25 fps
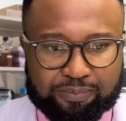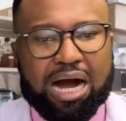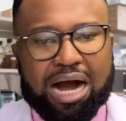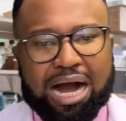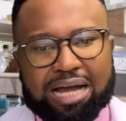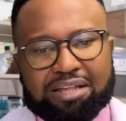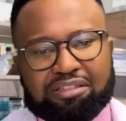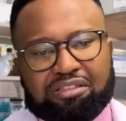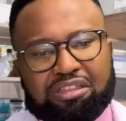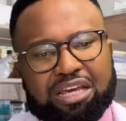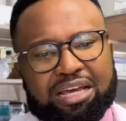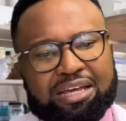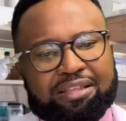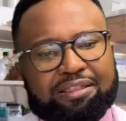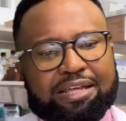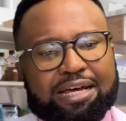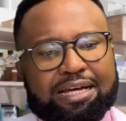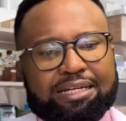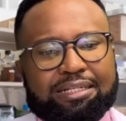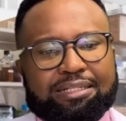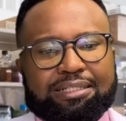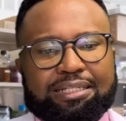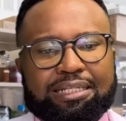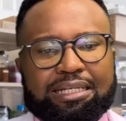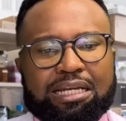I think
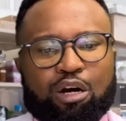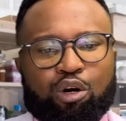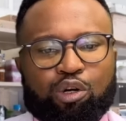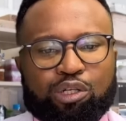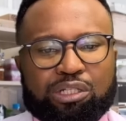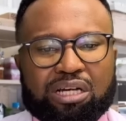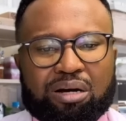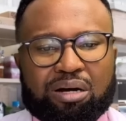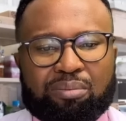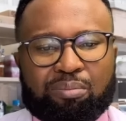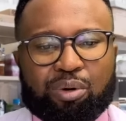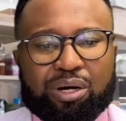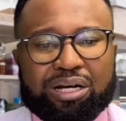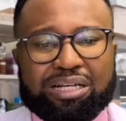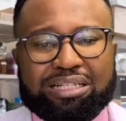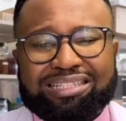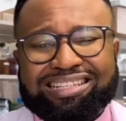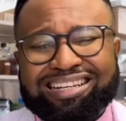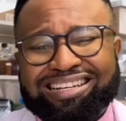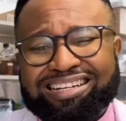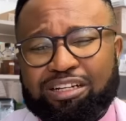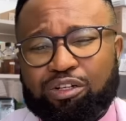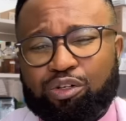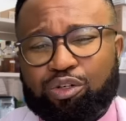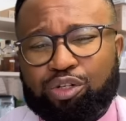that Sinao Tambo has
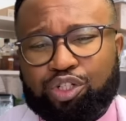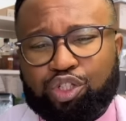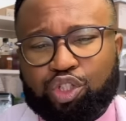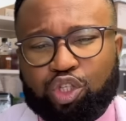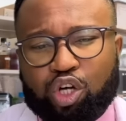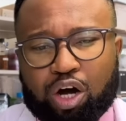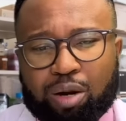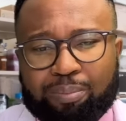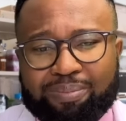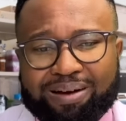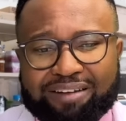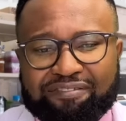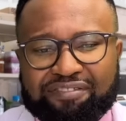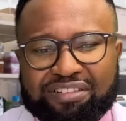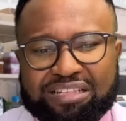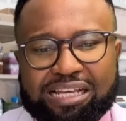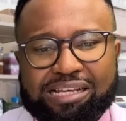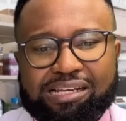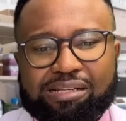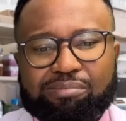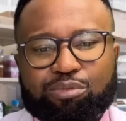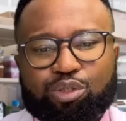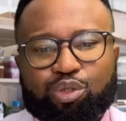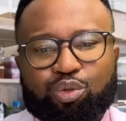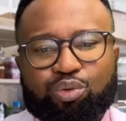done a good job. I've seen
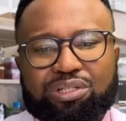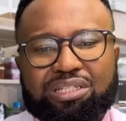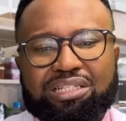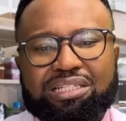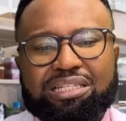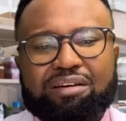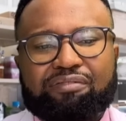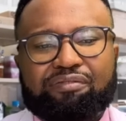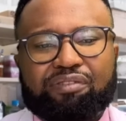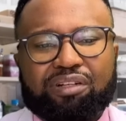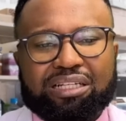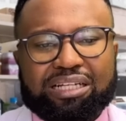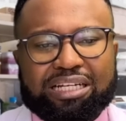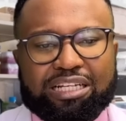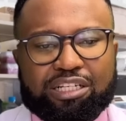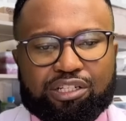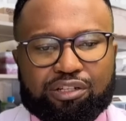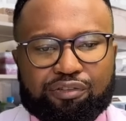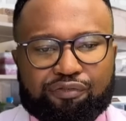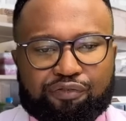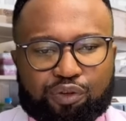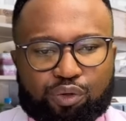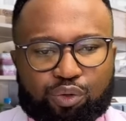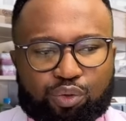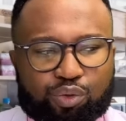him do several
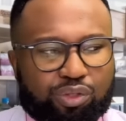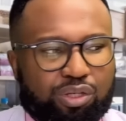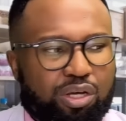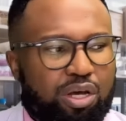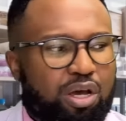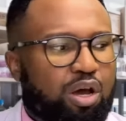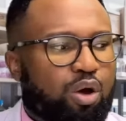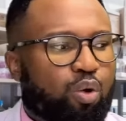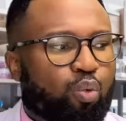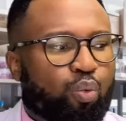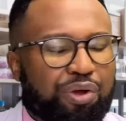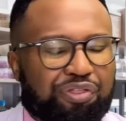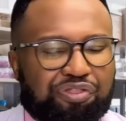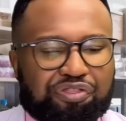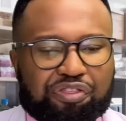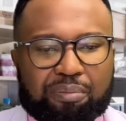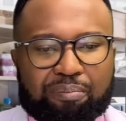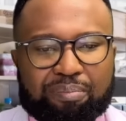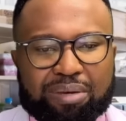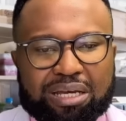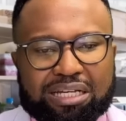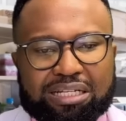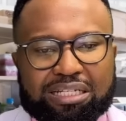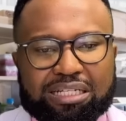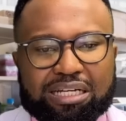interviews with the
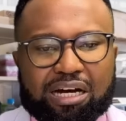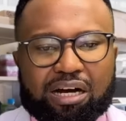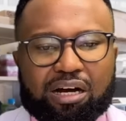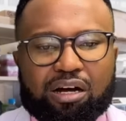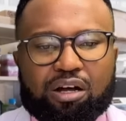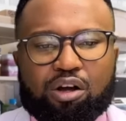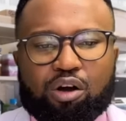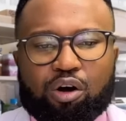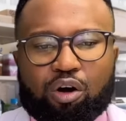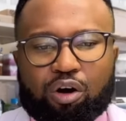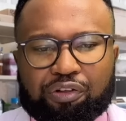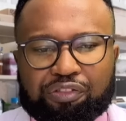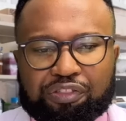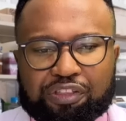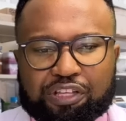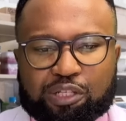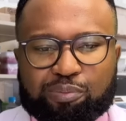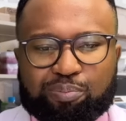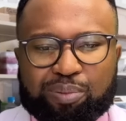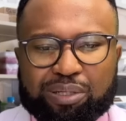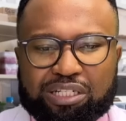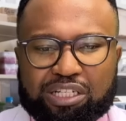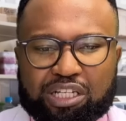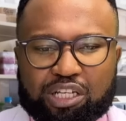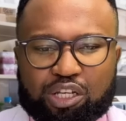media on this
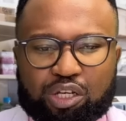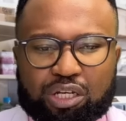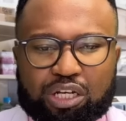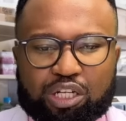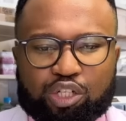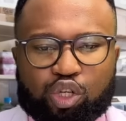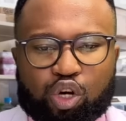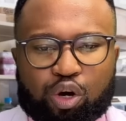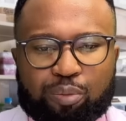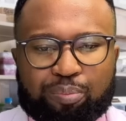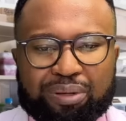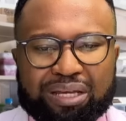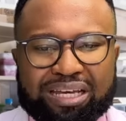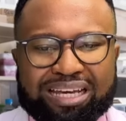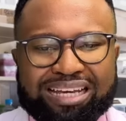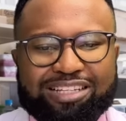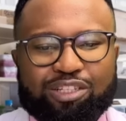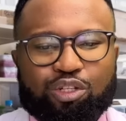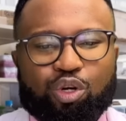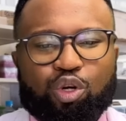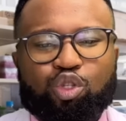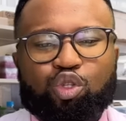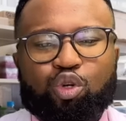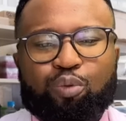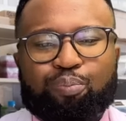particular topic. He's
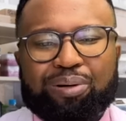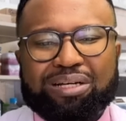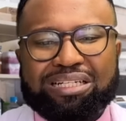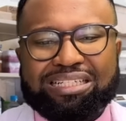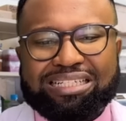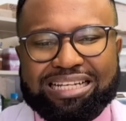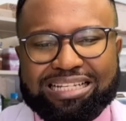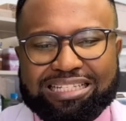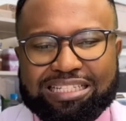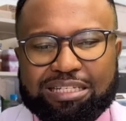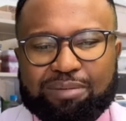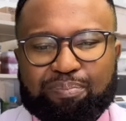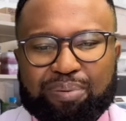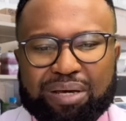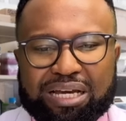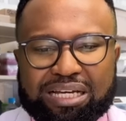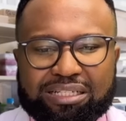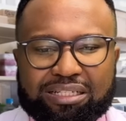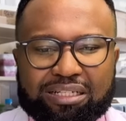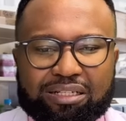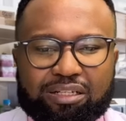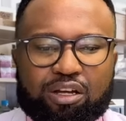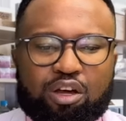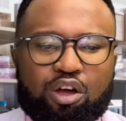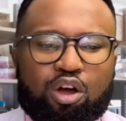also
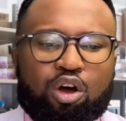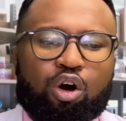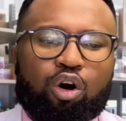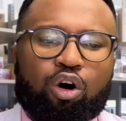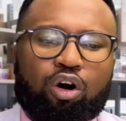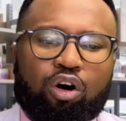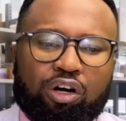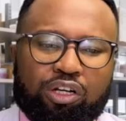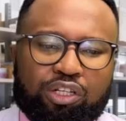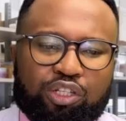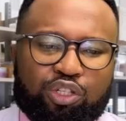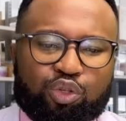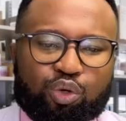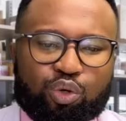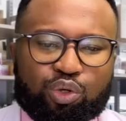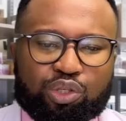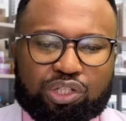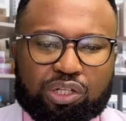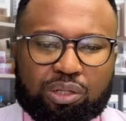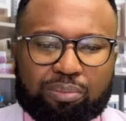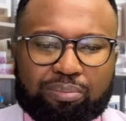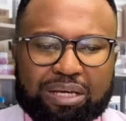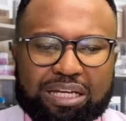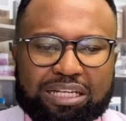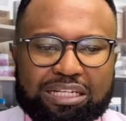participated on
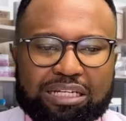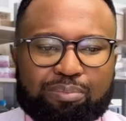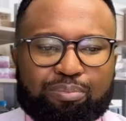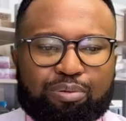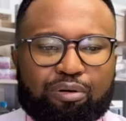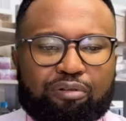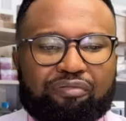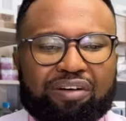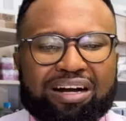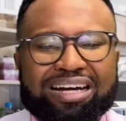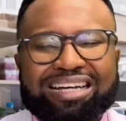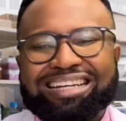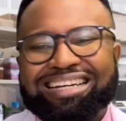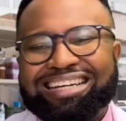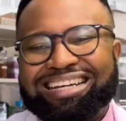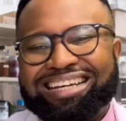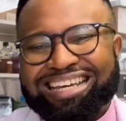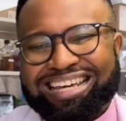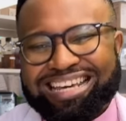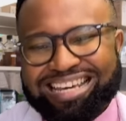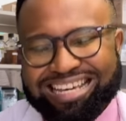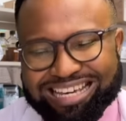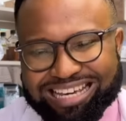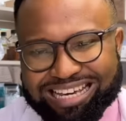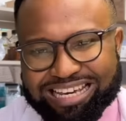social media providing
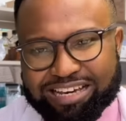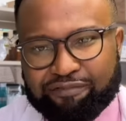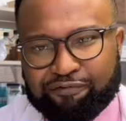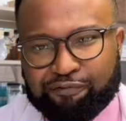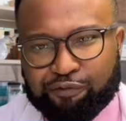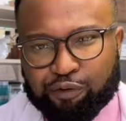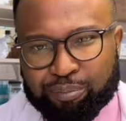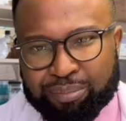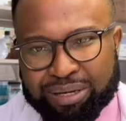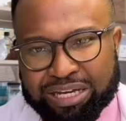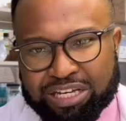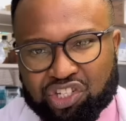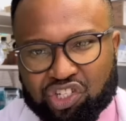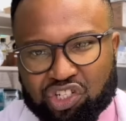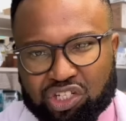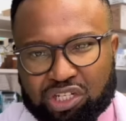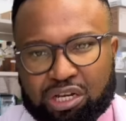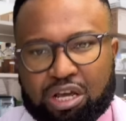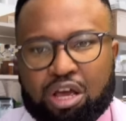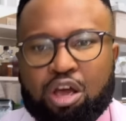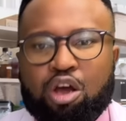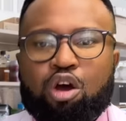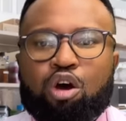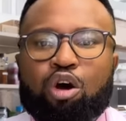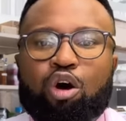key information
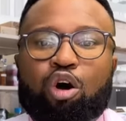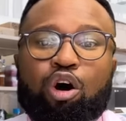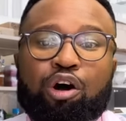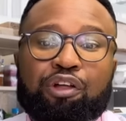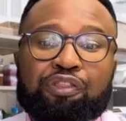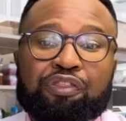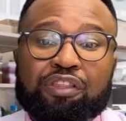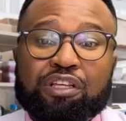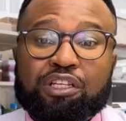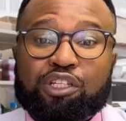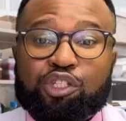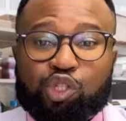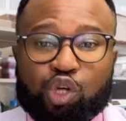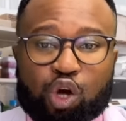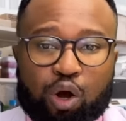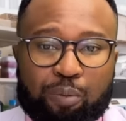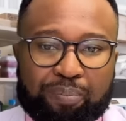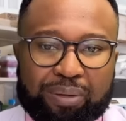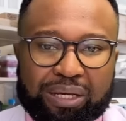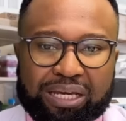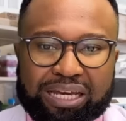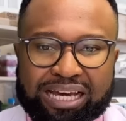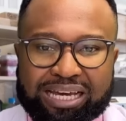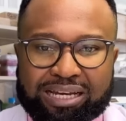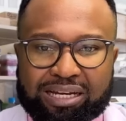on this
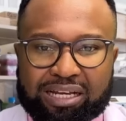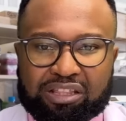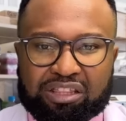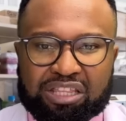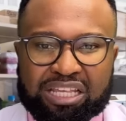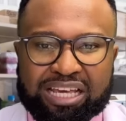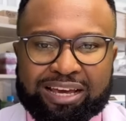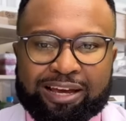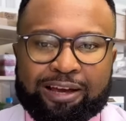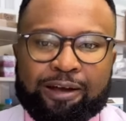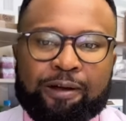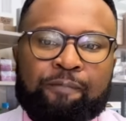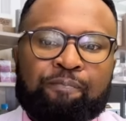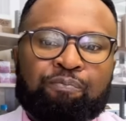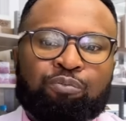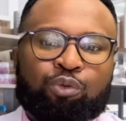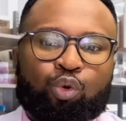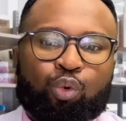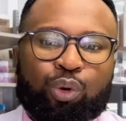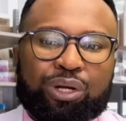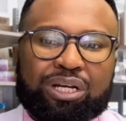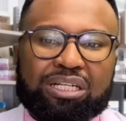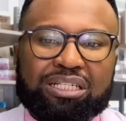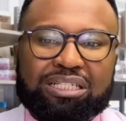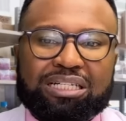topic. And I think
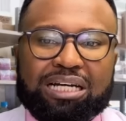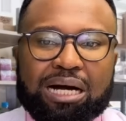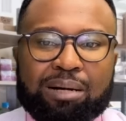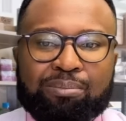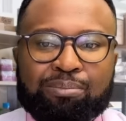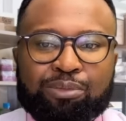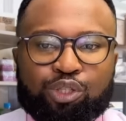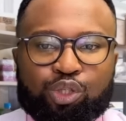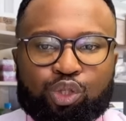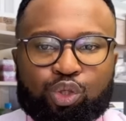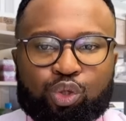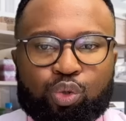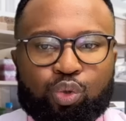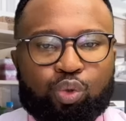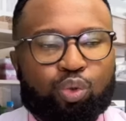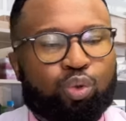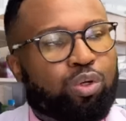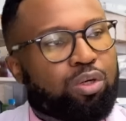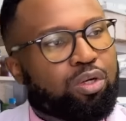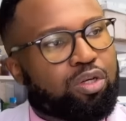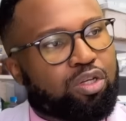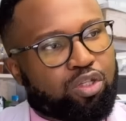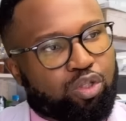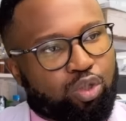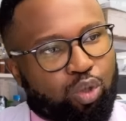when it comes to
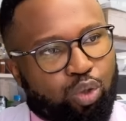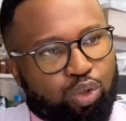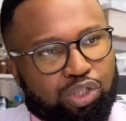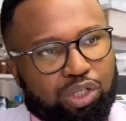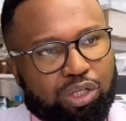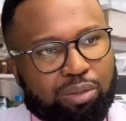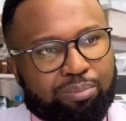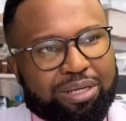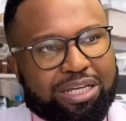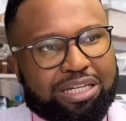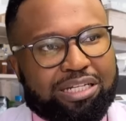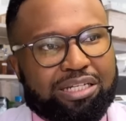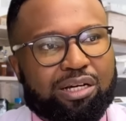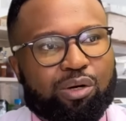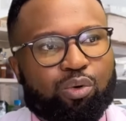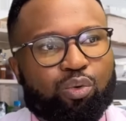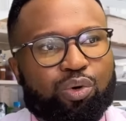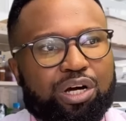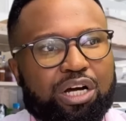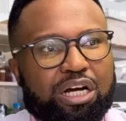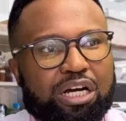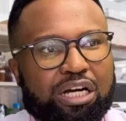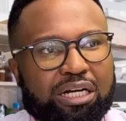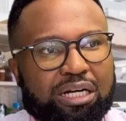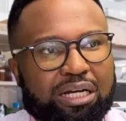social media
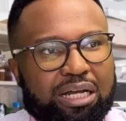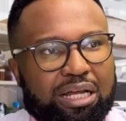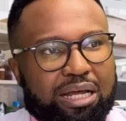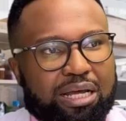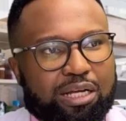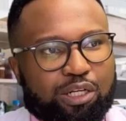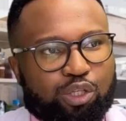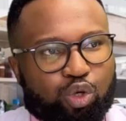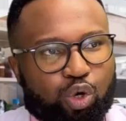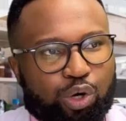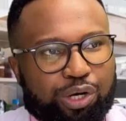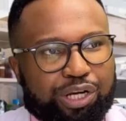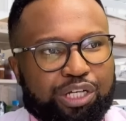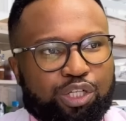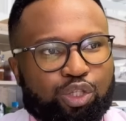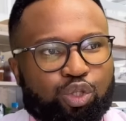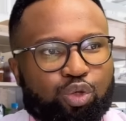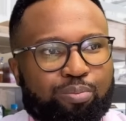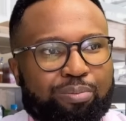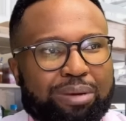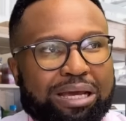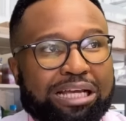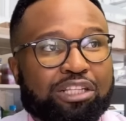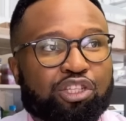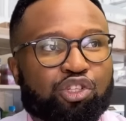work, talking to
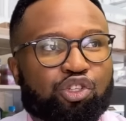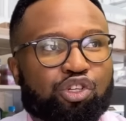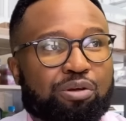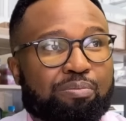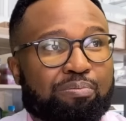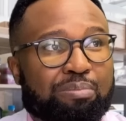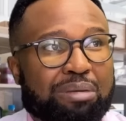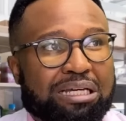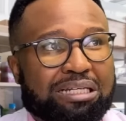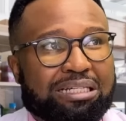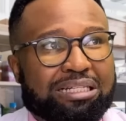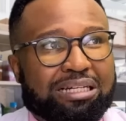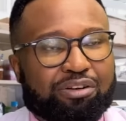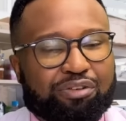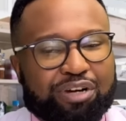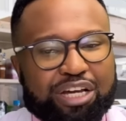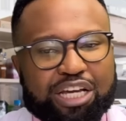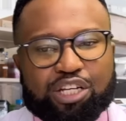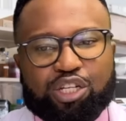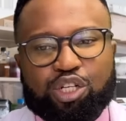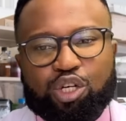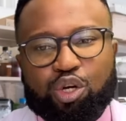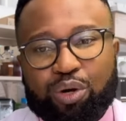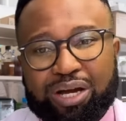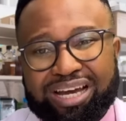mainstream media,
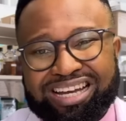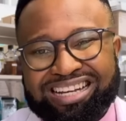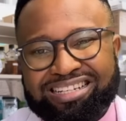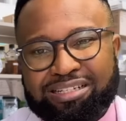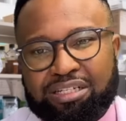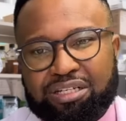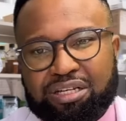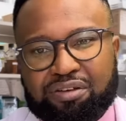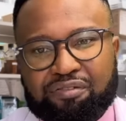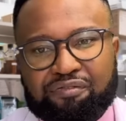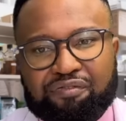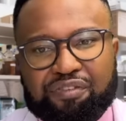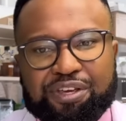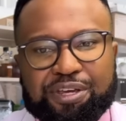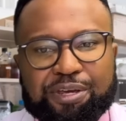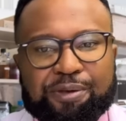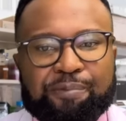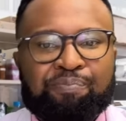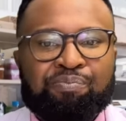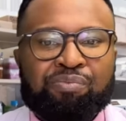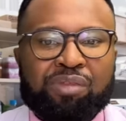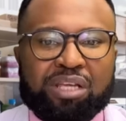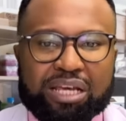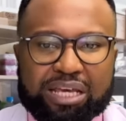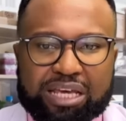radio and TV,
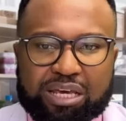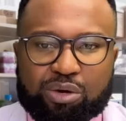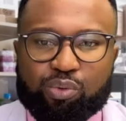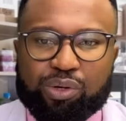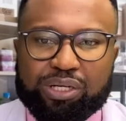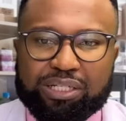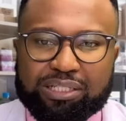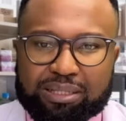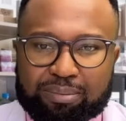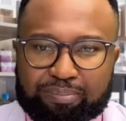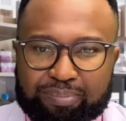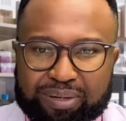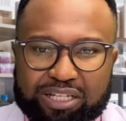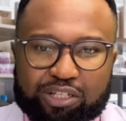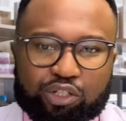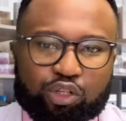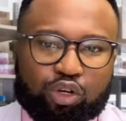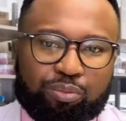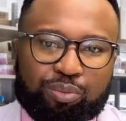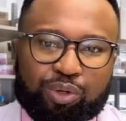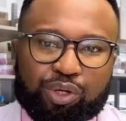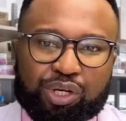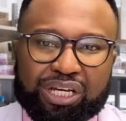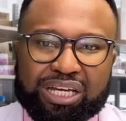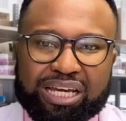he was the best
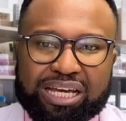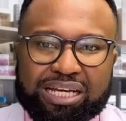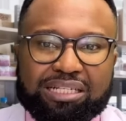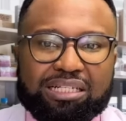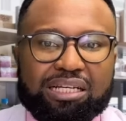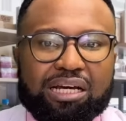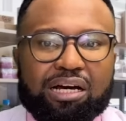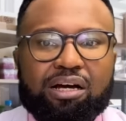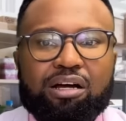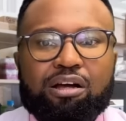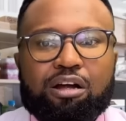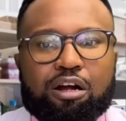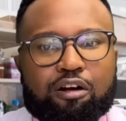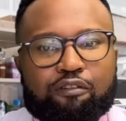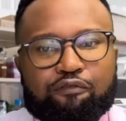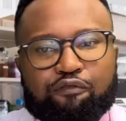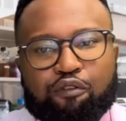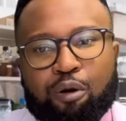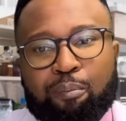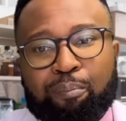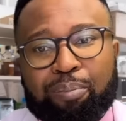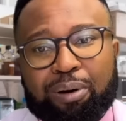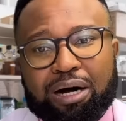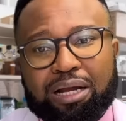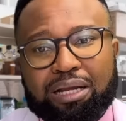communicator
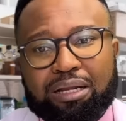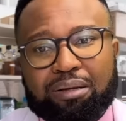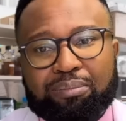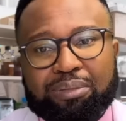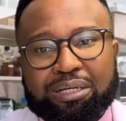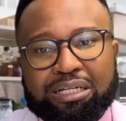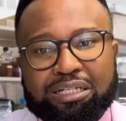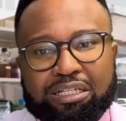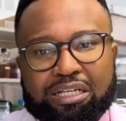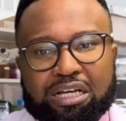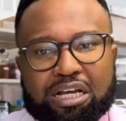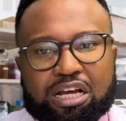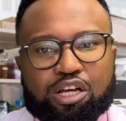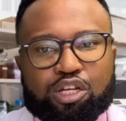from Parliament.